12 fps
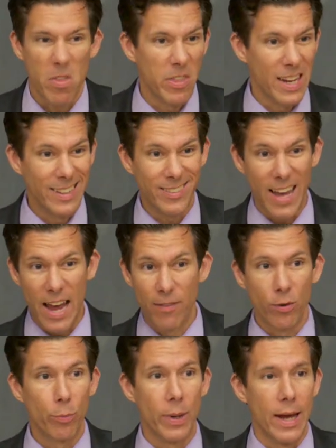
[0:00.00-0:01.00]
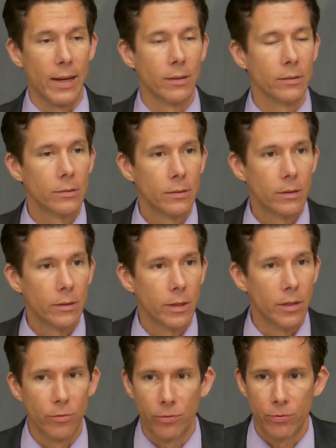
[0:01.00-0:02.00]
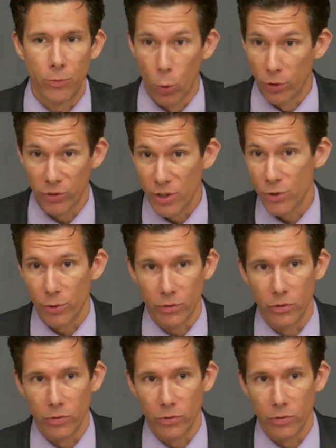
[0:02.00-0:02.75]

than it's ever been in four centuries